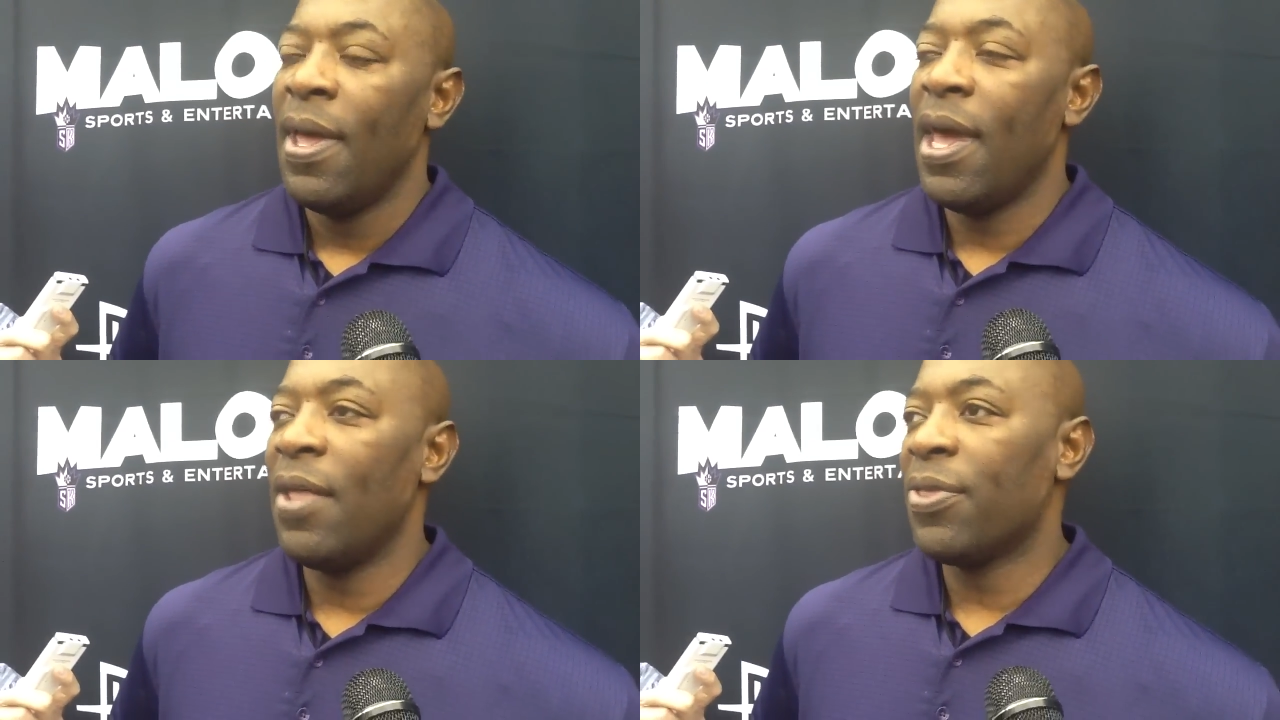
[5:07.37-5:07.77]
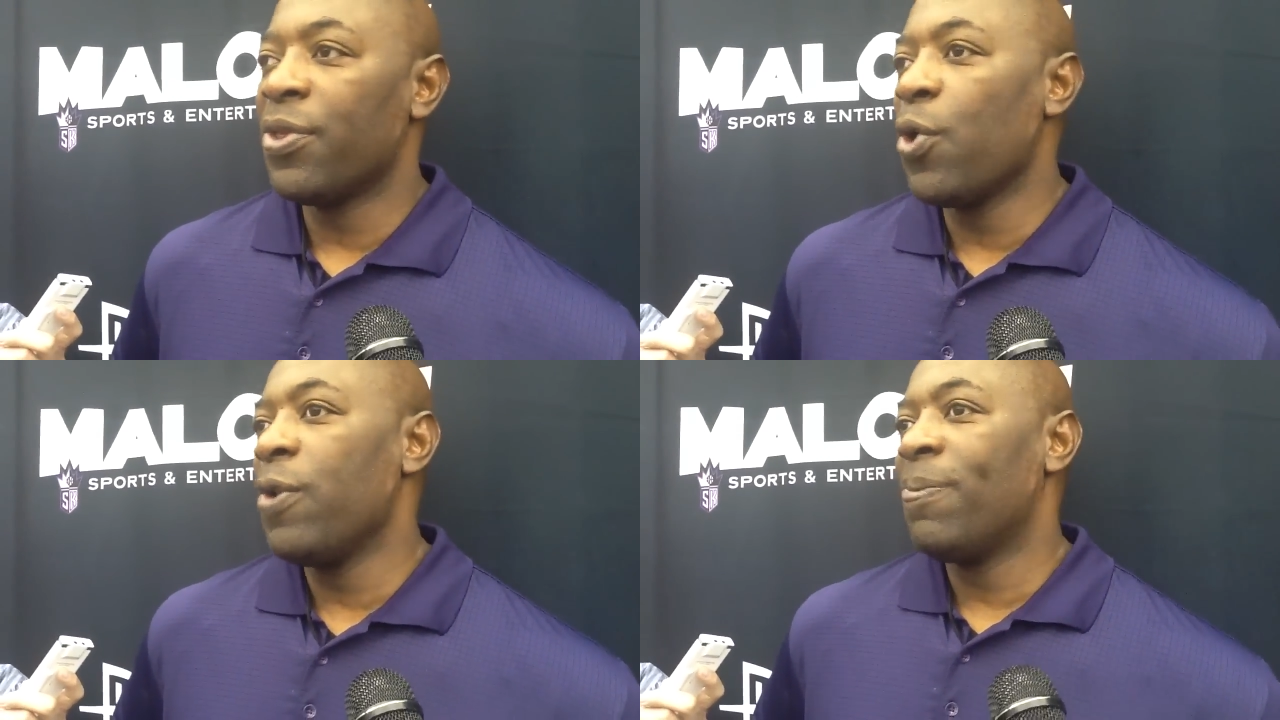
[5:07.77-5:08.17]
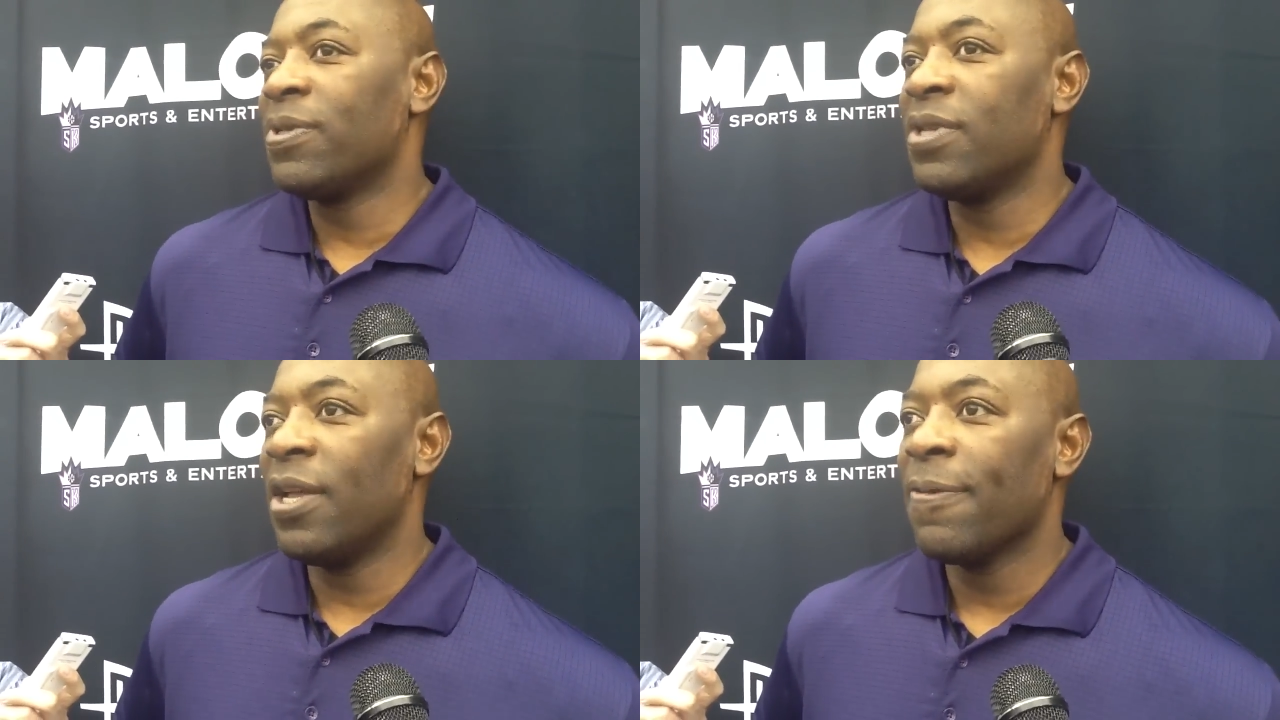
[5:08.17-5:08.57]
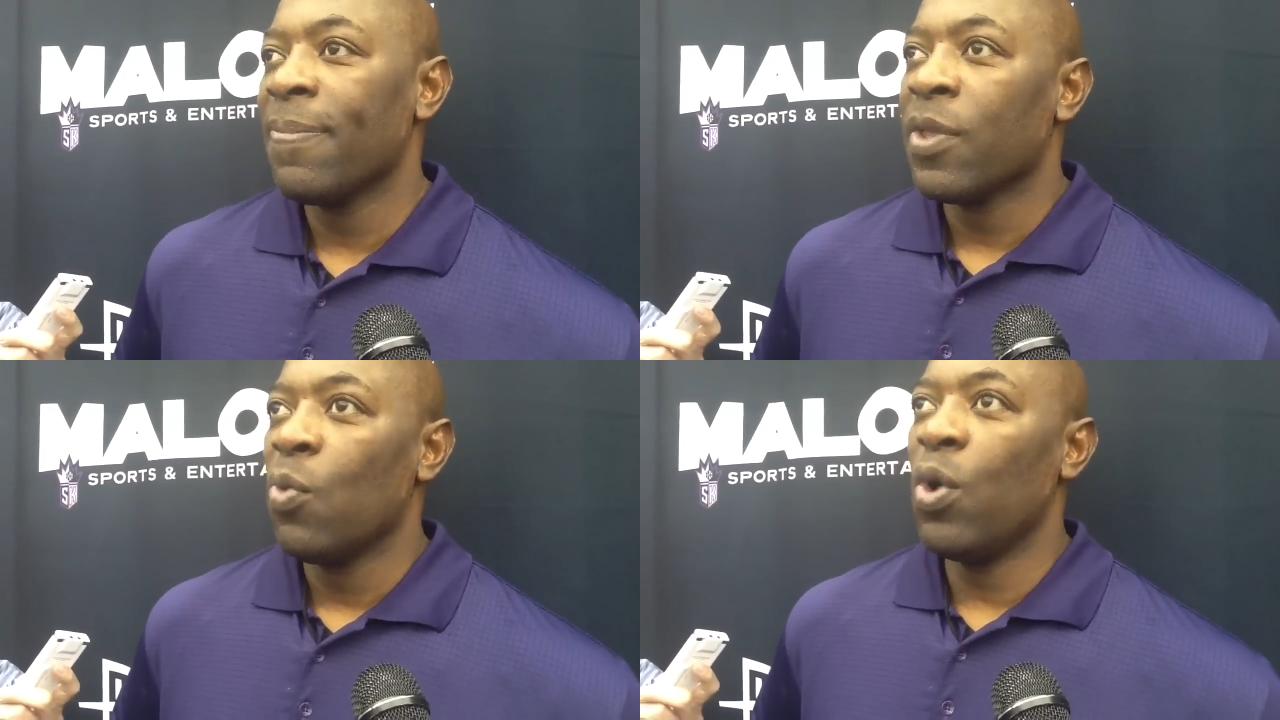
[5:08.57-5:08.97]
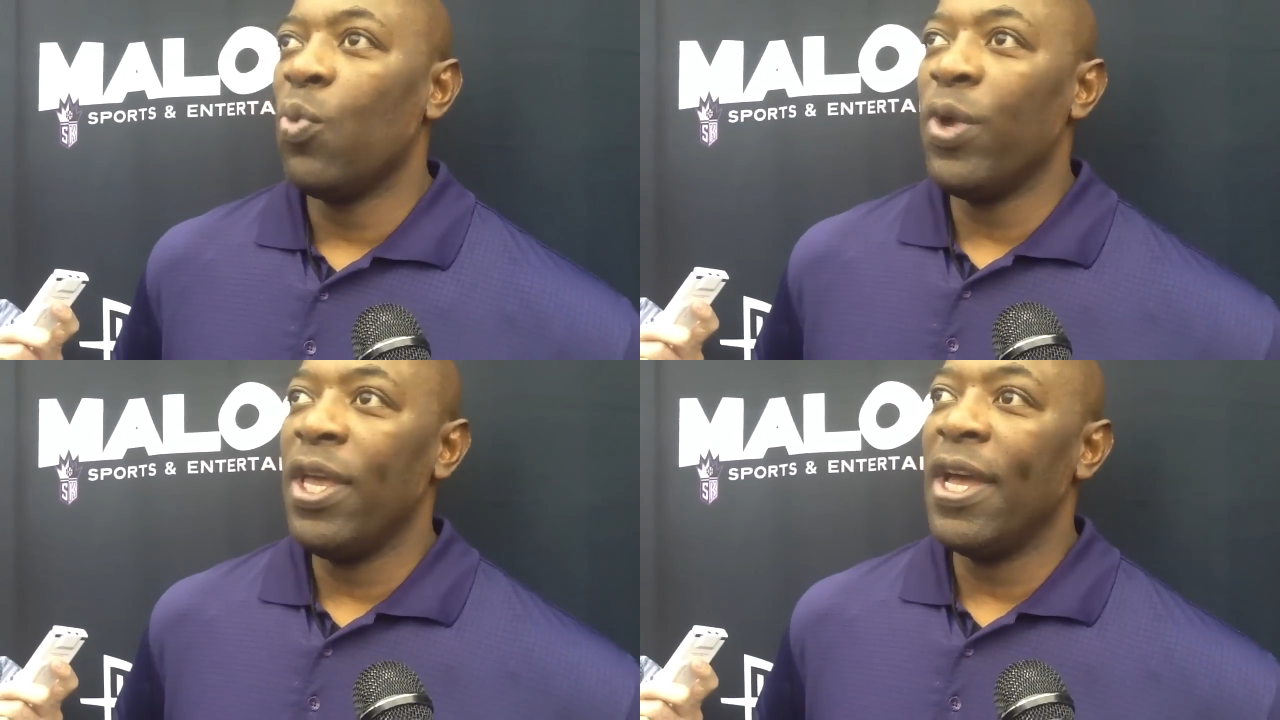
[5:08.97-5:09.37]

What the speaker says: and 30% when we